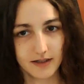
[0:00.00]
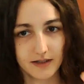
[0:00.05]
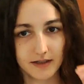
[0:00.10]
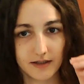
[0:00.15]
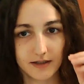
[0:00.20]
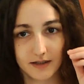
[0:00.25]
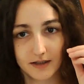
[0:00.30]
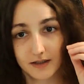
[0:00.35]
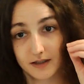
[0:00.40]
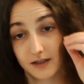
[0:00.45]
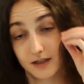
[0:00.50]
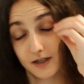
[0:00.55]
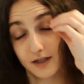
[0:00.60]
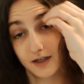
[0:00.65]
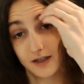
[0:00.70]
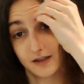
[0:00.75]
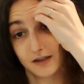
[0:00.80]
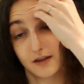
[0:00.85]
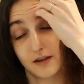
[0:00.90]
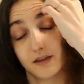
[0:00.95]
this is
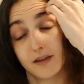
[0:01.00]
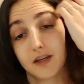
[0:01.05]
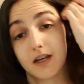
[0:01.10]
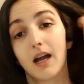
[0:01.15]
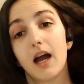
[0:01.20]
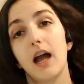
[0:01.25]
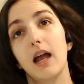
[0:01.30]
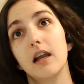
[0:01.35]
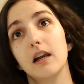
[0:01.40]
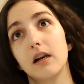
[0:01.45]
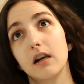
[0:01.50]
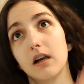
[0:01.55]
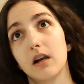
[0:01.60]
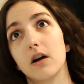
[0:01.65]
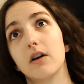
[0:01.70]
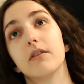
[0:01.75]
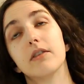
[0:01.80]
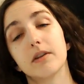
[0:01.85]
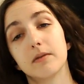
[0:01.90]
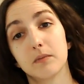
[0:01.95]
I think I
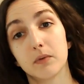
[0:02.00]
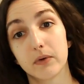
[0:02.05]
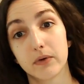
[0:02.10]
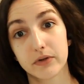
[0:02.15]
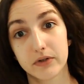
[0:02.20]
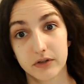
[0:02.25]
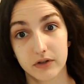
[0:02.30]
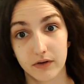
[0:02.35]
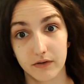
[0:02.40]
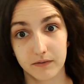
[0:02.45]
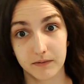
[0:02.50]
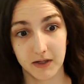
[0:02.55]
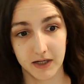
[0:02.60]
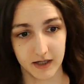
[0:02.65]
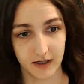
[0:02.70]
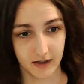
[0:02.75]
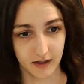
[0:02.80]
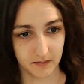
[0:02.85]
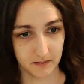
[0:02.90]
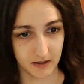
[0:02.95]
love the most of
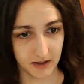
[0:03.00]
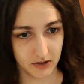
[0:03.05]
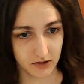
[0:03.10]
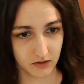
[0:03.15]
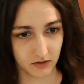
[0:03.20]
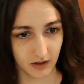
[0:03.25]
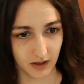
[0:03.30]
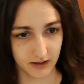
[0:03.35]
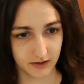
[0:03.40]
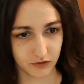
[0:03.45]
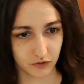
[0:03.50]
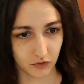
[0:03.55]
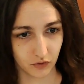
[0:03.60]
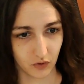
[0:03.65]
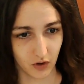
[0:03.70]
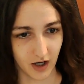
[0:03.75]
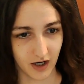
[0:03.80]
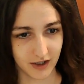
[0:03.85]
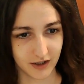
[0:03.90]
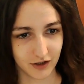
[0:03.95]
making animation, like
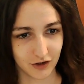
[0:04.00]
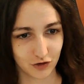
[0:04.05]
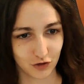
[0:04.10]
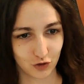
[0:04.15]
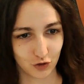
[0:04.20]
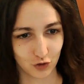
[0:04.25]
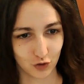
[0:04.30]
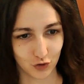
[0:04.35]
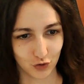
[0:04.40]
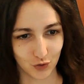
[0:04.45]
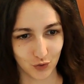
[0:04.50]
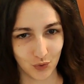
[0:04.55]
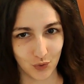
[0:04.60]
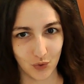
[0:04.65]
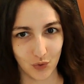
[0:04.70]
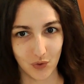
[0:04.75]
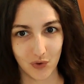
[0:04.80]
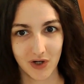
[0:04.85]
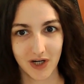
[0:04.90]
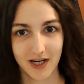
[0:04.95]
trying
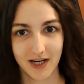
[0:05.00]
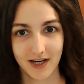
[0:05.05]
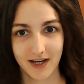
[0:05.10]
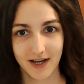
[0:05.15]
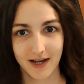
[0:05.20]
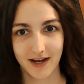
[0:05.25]
to